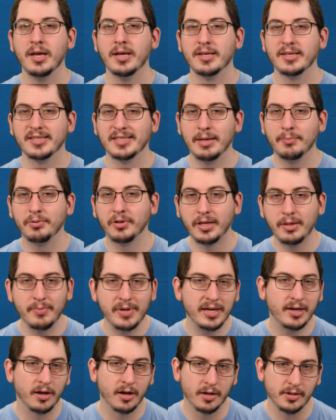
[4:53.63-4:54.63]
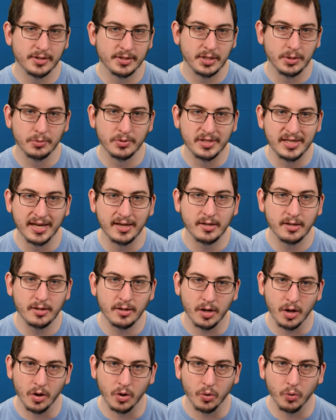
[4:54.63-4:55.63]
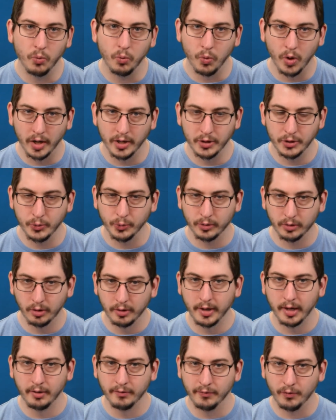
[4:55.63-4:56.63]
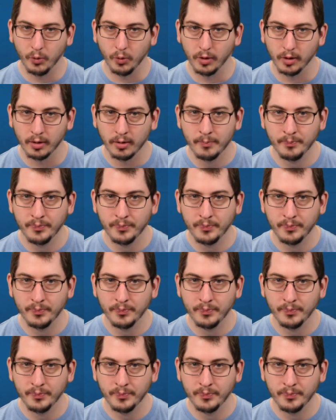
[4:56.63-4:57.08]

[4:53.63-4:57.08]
simply because you didn't know what you were looking for.